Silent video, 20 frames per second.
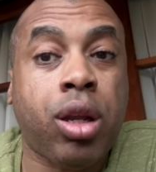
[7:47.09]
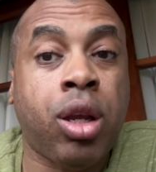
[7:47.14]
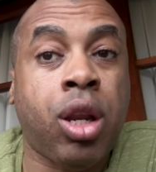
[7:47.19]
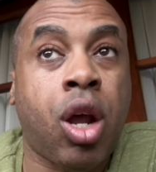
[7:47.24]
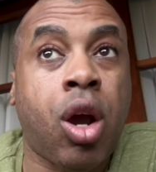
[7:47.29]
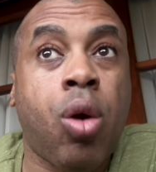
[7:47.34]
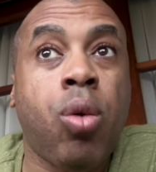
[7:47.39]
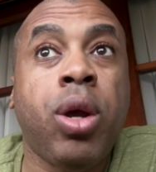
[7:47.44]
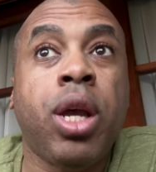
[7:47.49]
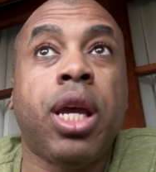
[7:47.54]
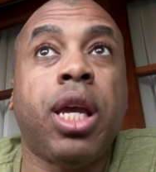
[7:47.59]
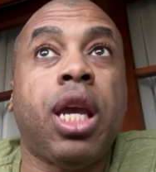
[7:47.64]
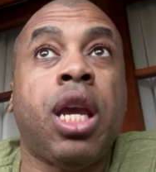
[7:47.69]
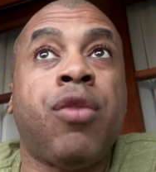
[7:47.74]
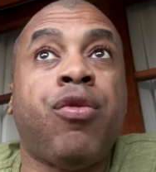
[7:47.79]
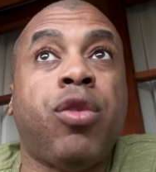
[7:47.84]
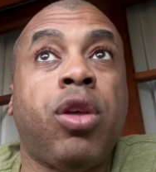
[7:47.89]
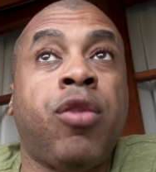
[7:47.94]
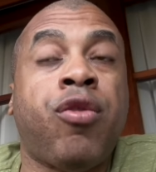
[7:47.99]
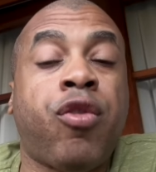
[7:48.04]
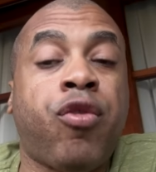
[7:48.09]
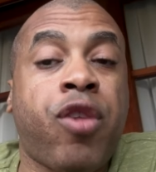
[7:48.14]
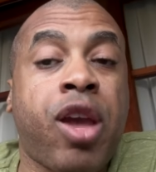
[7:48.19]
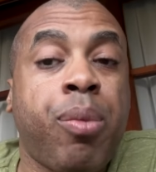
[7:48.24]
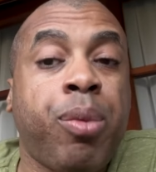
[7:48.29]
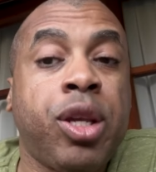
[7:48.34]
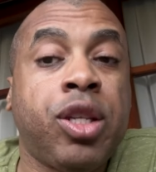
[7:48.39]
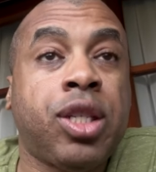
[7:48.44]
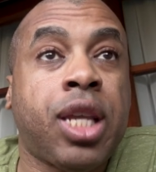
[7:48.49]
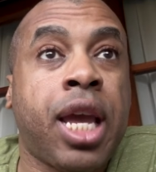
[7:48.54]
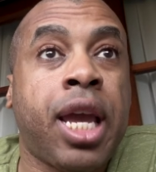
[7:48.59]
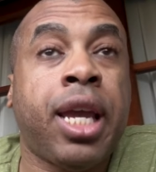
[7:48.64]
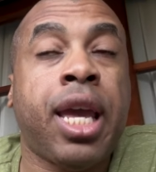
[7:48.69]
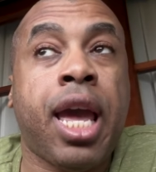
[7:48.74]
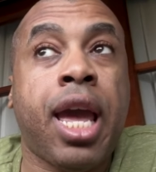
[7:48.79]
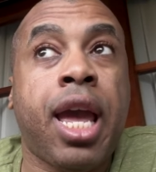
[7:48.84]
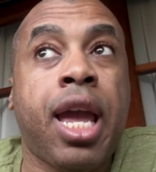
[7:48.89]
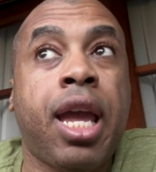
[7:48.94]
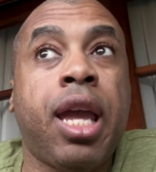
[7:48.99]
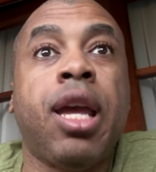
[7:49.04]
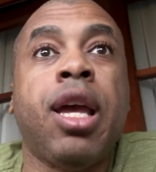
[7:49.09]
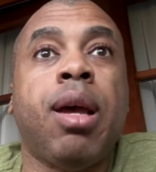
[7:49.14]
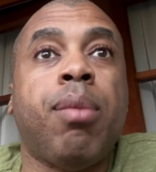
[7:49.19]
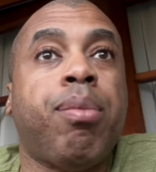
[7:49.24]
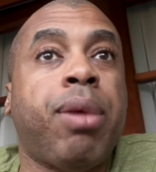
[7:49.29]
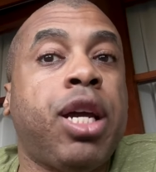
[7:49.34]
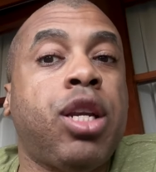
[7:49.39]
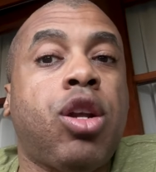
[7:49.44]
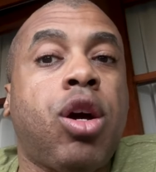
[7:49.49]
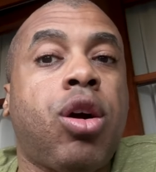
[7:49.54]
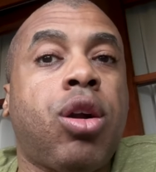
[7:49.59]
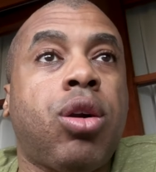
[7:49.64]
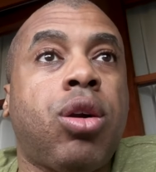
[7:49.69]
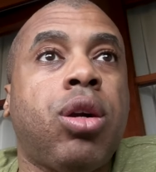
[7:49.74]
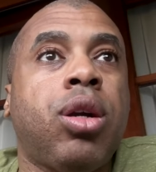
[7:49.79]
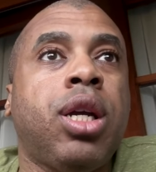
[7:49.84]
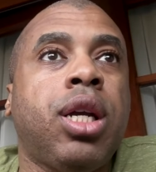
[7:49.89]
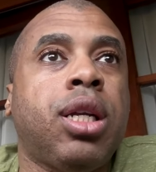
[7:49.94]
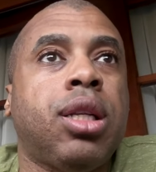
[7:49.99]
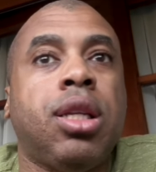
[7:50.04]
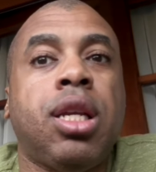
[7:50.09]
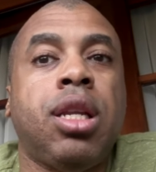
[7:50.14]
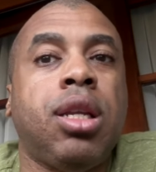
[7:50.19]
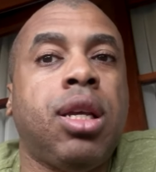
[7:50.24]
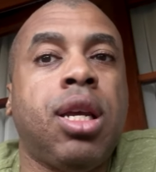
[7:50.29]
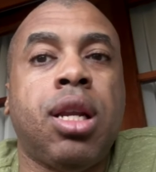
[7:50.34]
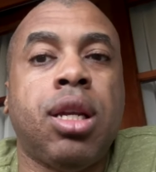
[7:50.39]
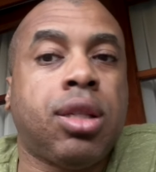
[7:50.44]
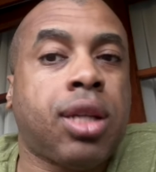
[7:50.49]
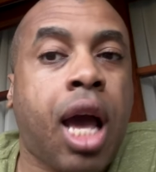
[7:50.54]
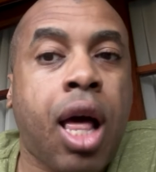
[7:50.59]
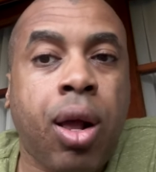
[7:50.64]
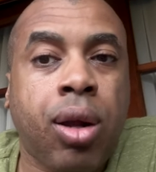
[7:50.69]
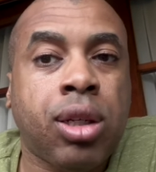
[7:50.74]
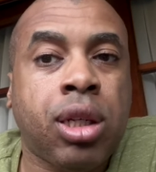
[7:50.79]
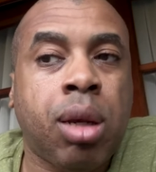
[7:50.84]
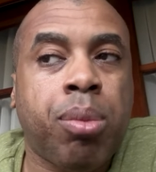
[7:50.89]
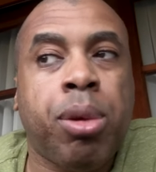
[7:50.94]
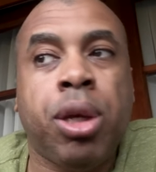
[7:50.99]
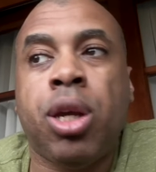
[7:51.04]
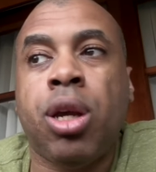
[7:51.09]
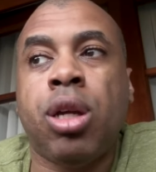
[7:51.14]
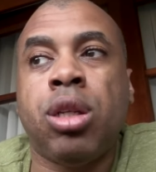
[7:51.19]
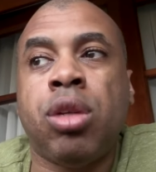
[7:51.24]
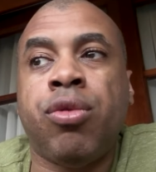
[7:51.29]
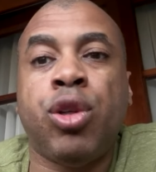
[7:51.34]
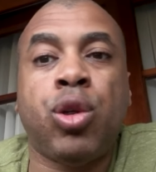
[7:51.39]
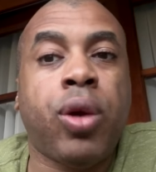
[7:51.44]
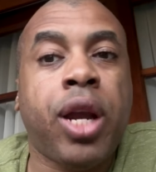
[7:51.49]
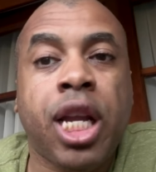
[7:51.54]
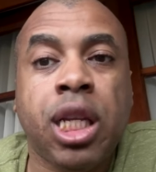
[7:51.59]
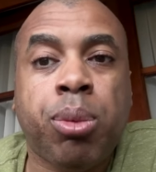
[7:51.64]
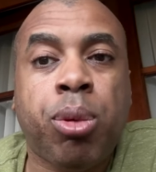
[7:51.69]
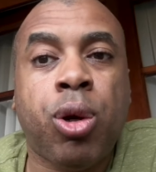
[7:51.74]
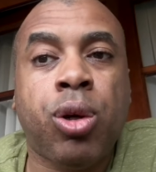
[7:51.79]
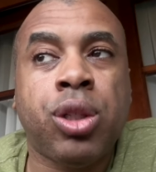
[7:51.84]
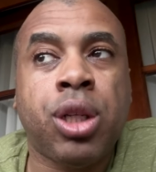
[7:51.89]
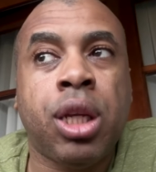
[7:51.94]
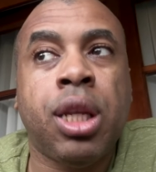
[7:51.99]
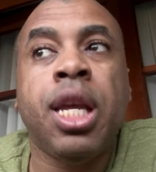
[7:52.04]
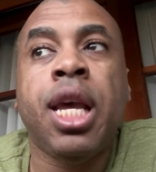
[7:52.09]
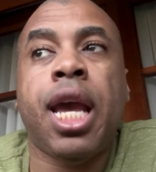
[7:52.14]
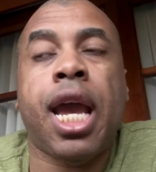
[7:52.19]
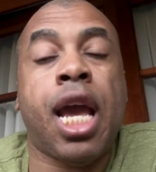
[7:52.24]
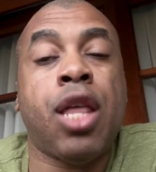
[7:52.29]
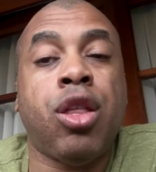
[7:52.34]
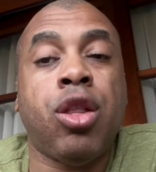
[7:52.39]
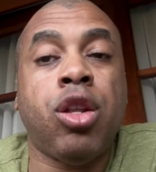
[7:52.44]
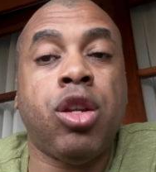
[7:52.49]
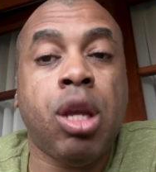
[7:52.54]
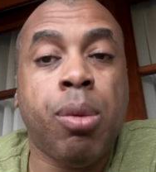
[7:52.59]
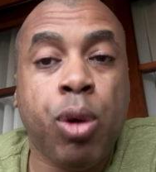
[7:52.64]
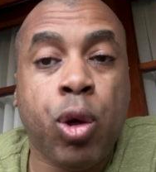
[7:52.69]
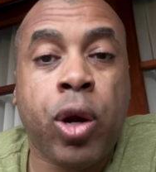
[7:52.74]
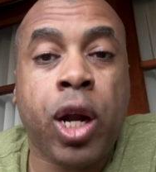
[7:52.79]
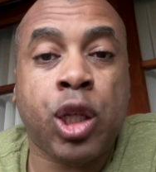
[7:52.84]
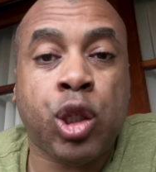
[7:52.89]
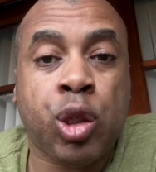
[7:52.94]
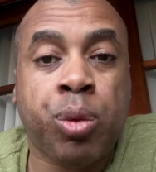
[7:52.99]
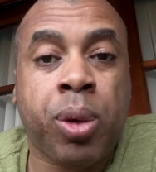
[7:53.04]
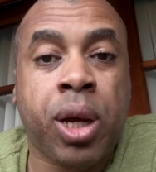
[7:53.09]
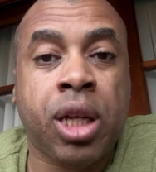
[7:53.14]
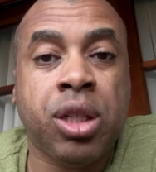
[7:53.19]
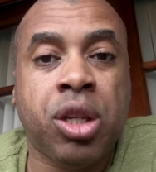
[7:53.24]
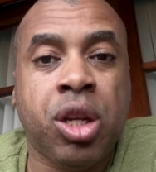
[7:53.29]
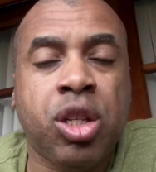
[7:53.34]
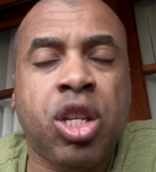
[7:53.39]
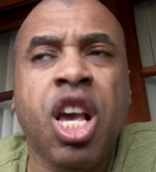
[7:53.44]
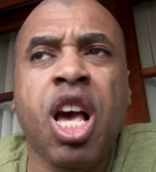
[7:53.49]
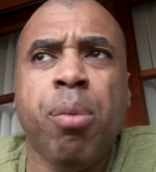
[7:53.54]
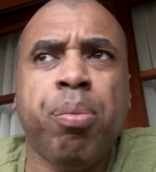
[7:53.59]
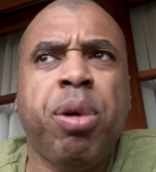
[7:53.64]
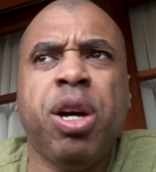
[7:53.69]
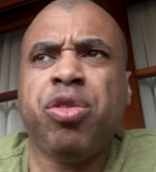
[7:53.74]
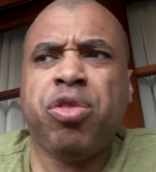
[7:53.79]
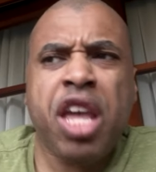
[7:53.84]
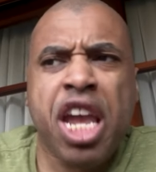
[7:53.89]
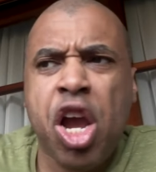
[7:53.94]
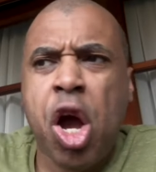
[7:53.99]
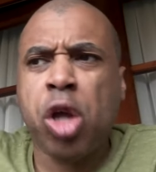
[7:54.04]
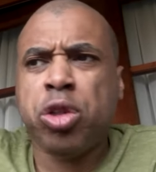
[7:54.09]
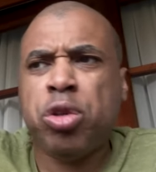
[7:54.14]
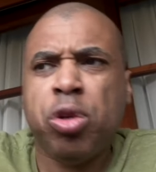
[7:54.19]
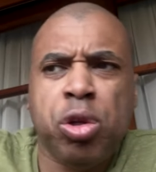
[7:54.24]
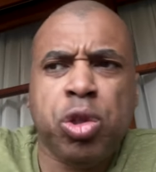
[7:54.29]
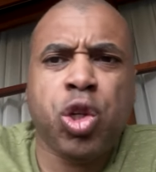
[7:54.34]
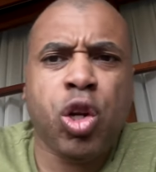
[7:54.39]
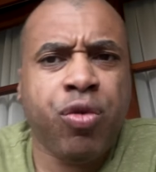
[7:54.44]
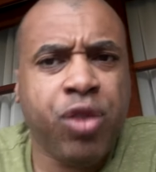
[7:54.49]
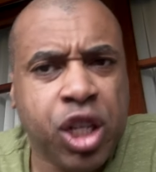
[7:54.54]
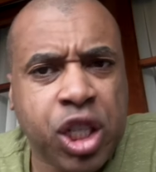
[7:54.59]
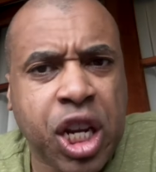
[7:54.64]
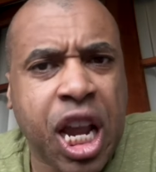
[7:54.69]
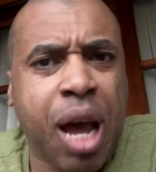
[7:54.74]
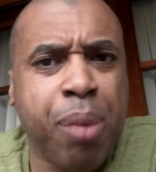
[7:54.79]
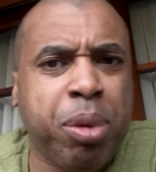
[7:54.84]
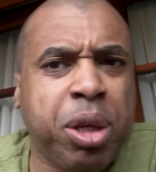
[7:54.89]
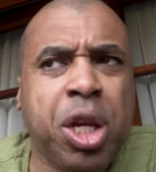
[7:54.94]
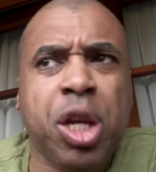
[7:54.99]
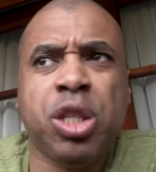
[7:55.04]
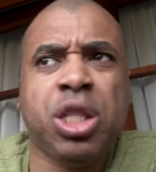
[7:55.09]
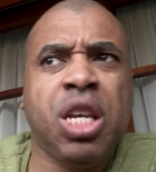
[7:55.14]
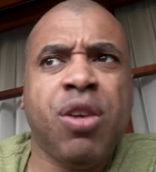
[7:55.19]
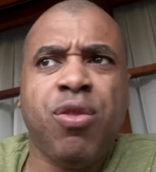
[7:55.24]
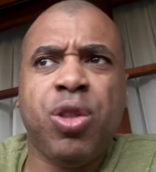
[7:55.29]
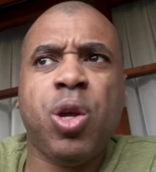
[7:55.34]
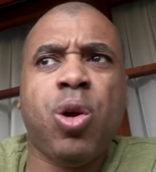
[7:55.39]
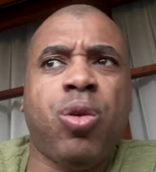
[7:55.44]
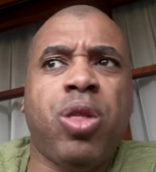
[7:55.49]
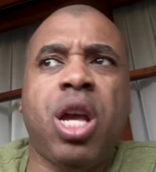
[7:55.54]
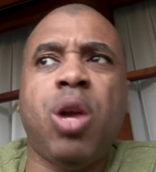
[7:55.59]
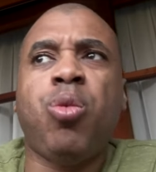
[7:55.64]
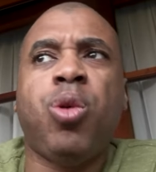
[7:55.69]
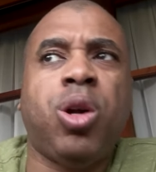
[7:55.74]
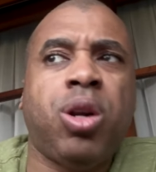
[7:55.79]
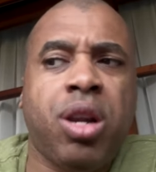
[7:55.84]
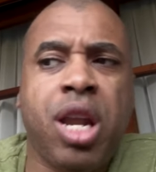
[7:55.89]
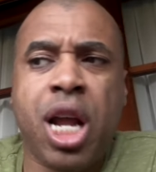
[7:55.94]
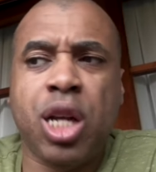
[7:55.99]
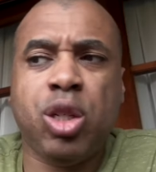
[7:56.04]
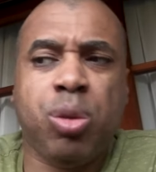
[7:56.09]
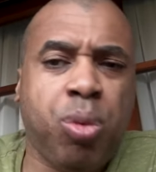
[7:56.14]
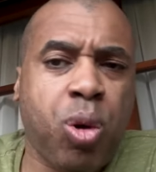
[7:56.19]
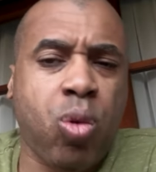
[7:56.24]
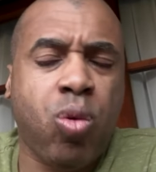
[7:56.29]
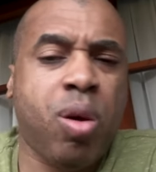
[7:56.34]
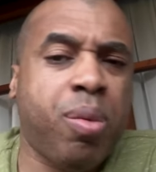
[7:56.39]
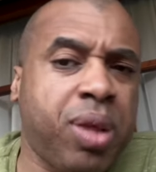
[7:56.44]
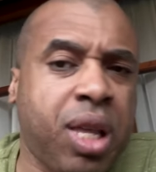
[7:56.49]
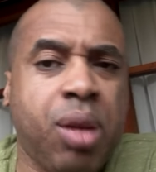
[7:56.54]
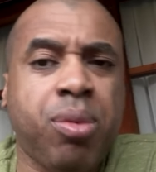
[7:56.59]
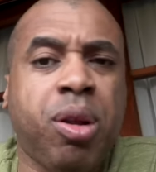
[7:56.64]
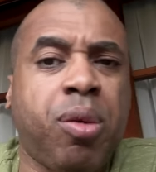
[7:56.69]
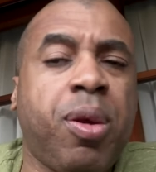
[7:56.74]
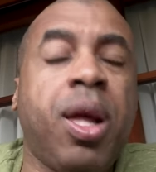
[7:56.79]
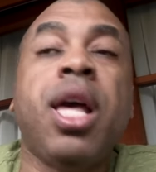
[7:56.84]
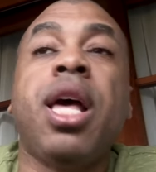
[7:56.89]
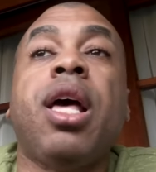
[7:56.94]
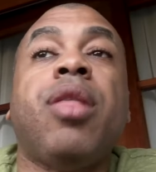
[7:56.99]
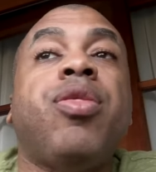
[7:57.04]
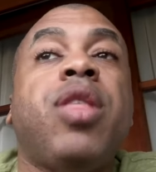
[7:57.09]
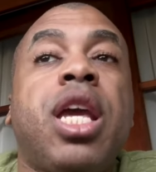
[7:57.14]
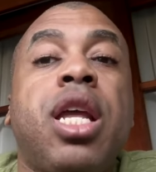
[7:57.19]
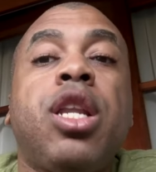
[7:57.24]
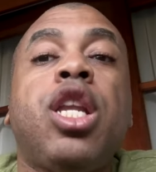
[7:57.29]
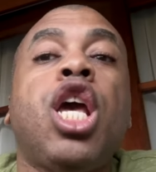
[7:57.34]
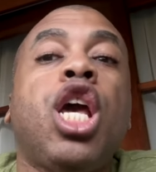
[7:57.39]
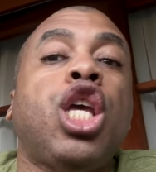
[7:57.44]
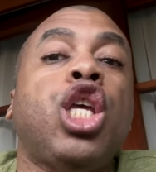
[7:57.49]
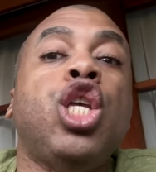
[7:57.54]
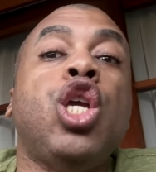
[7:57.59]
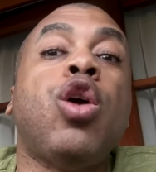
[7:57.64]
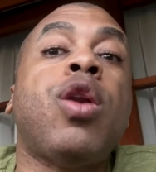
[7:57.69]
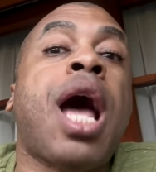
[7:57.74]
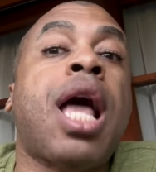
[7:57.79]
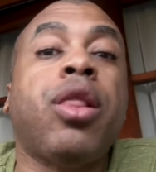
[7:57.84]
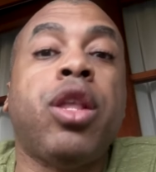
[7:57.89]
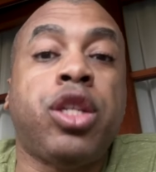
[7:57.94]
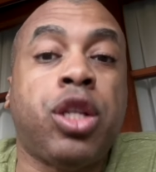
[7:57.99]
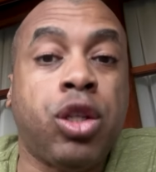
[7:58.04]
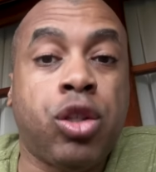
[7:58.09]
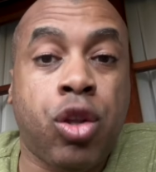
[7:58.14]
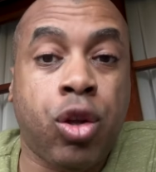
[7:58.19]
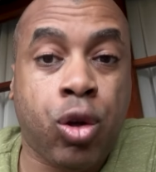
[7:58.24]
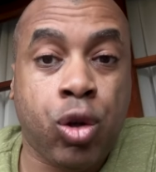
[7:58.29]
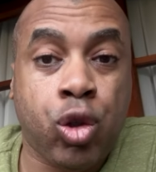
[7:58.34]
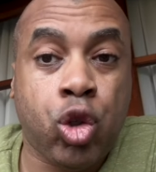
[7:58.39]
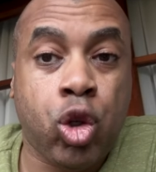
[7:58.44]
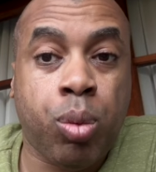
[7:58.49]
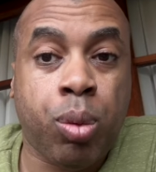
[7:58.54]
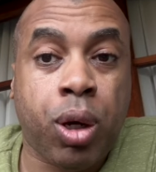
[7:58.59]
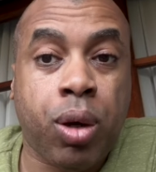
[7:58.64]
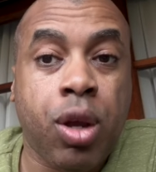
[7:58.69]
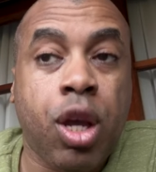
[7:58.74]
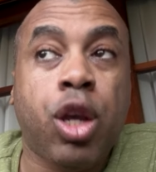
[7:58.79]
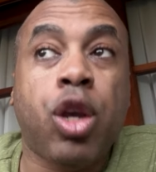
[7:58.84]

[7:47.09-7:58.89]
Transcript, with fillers: You know, if, if family's saying, hey, my daughter didn't get a scholarship because of a trans person, and then the Democrats' response is, but they also deserve a shot because even though they were not naturally born women, they blah, blah, then you're not listening to the consumer.